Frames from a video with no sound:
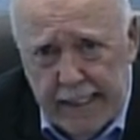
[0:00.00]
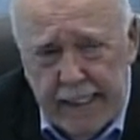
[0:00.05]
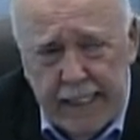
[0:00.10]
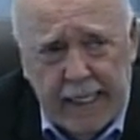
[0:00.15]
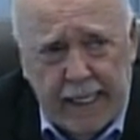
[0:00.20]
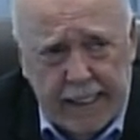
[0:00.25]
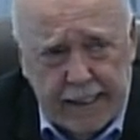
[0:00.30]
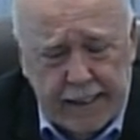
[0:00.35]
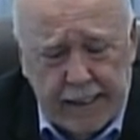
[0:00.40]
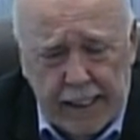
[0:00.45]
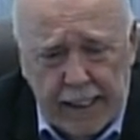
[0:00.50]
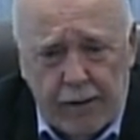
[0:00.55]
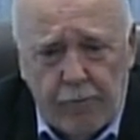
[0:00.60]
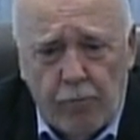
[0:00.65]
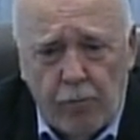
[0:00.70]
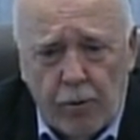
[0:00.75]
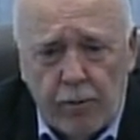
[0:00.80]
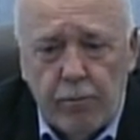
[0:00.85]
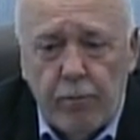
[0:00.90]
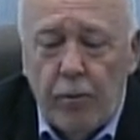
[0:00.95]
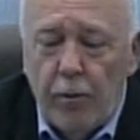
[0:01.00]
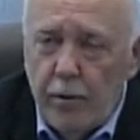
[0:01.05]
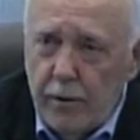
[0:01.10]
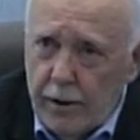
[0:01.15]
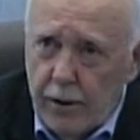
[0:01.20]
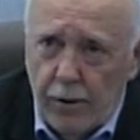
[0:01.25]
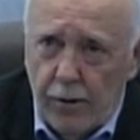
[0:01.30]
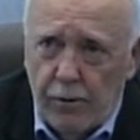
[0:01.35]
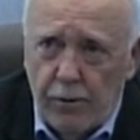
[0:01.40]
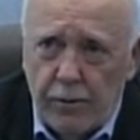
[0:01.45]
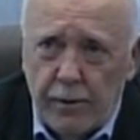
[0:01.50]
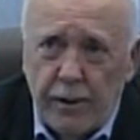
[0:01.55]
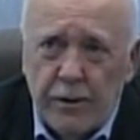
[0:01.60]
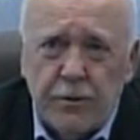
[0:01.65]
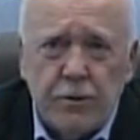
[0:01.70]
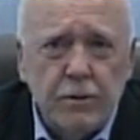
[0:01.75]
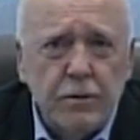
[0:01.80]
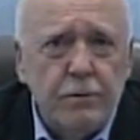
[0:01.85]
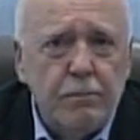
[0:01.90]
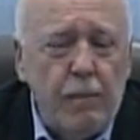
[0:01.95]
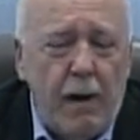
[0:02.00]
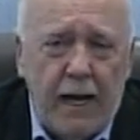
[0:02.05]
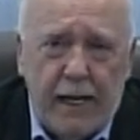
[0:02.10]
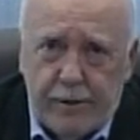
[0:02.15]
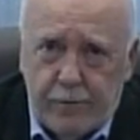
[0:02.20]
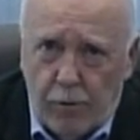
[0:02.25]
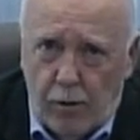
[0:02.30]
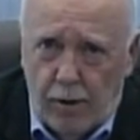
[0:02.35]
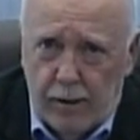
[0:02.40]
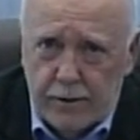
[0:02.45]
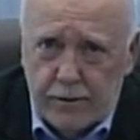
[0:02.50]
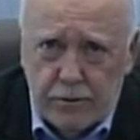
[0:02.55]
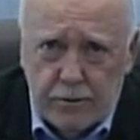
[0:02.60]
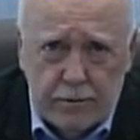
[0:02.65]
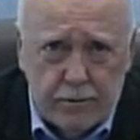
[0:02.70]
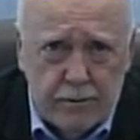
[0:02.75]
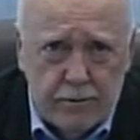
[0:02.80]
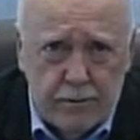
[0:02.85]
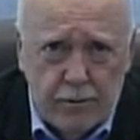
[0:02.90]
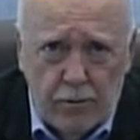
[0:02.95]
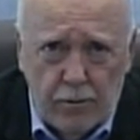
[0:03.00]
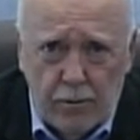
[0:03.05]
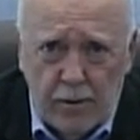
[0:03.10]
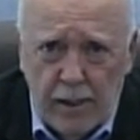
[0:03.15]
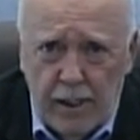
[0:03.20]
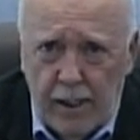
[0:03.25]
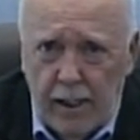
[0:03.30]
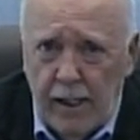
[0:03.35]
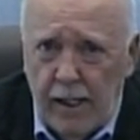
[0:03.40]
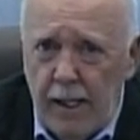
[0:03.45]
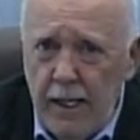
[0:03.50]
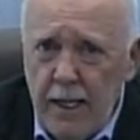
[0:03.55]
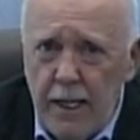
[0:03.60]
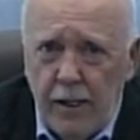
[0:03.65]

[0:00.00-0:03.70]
I think we're, you know, and this is my thoughts, okay?